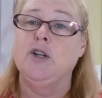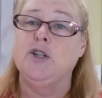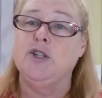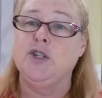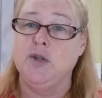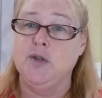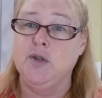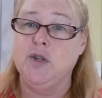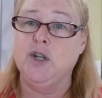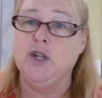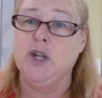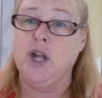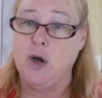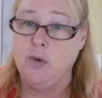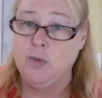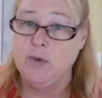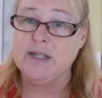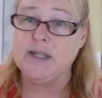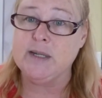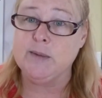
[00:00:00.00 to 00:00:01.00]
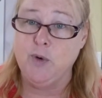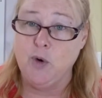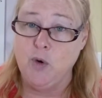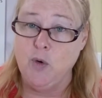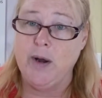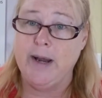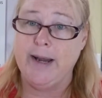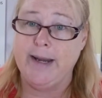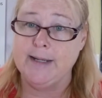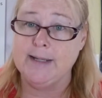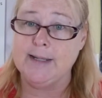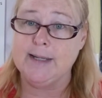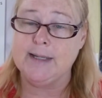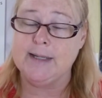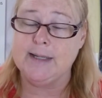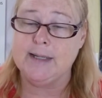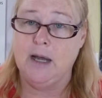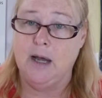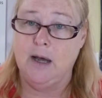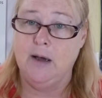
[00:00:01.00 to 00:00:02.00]
to the lowest
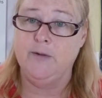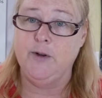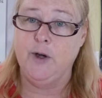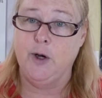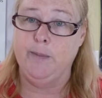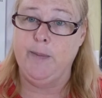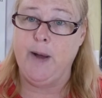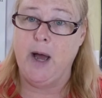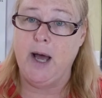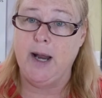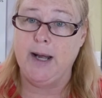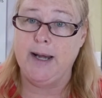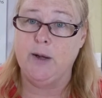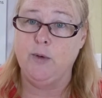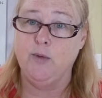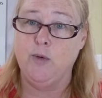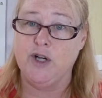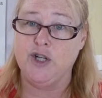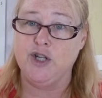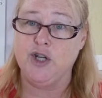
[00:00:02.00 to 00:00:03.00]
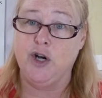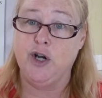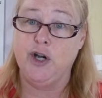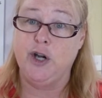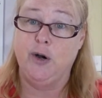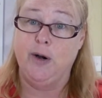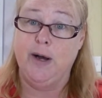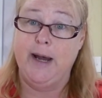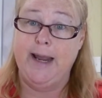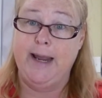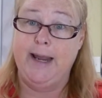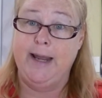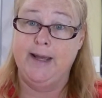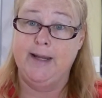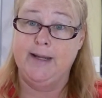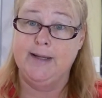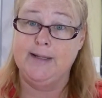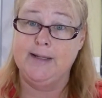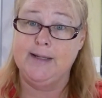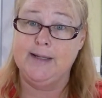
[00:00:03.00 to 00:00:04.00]
points of your body, which are your
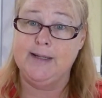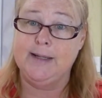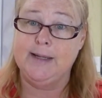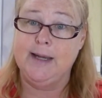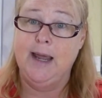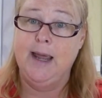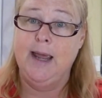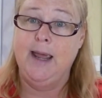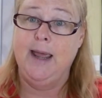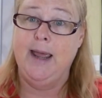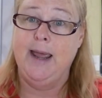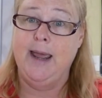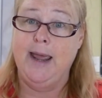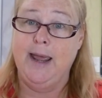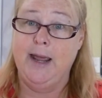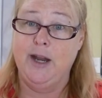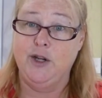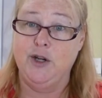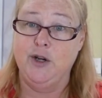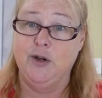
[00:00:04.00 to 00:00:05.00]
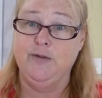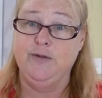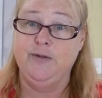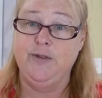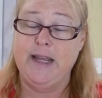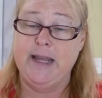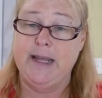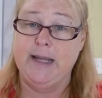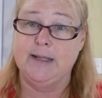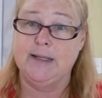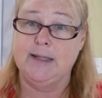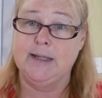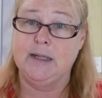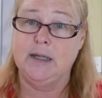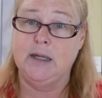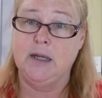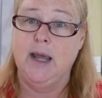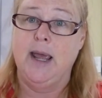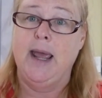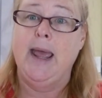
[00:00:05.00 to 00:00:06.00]
hands and your feet.
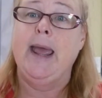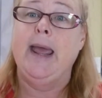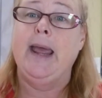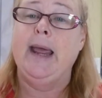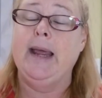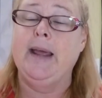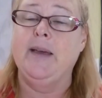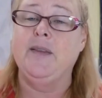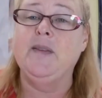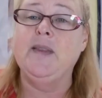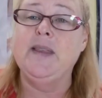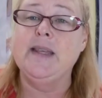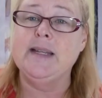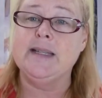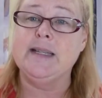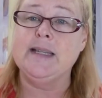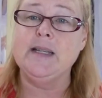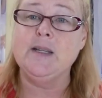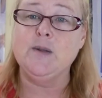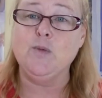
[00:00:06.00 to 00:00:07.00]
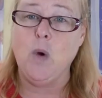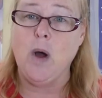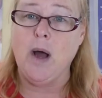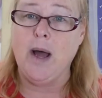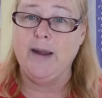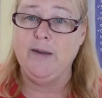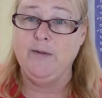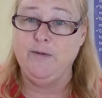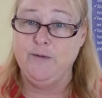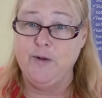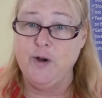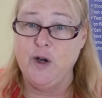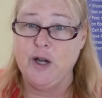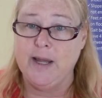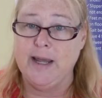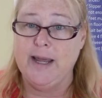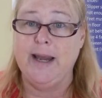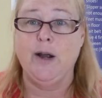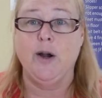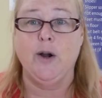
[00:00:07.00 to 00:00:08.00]
And this is why foot
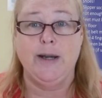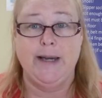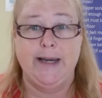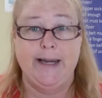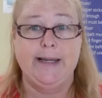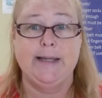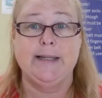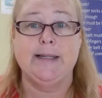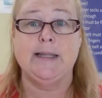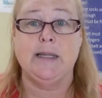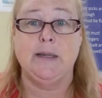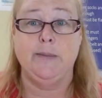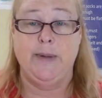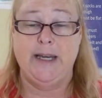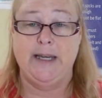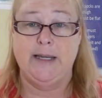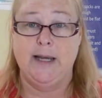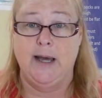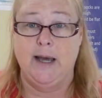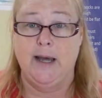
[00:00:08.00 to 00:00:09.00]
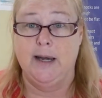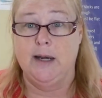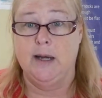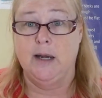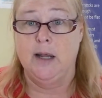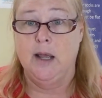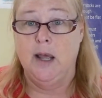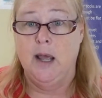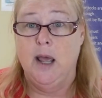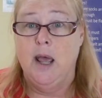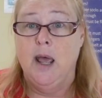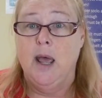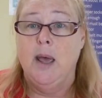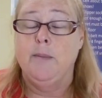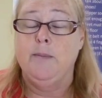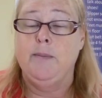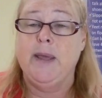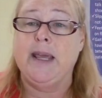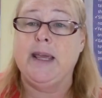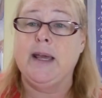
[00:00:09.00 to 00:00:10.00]
care needs to be done,
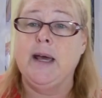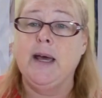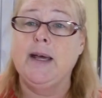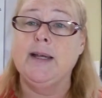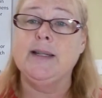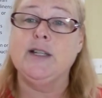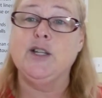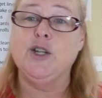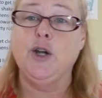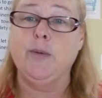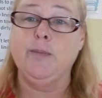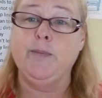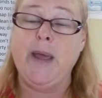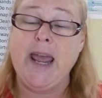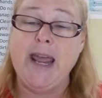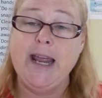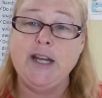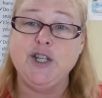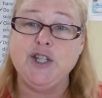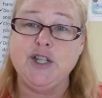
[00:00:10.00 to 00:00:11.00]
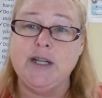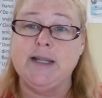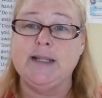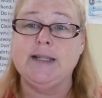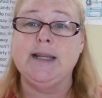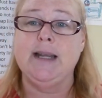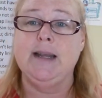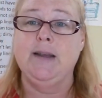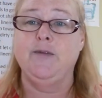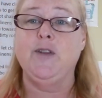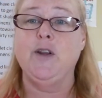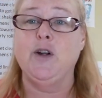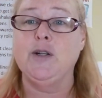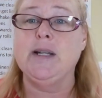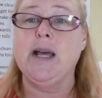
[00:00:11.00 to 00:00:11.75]
because your patients, if they're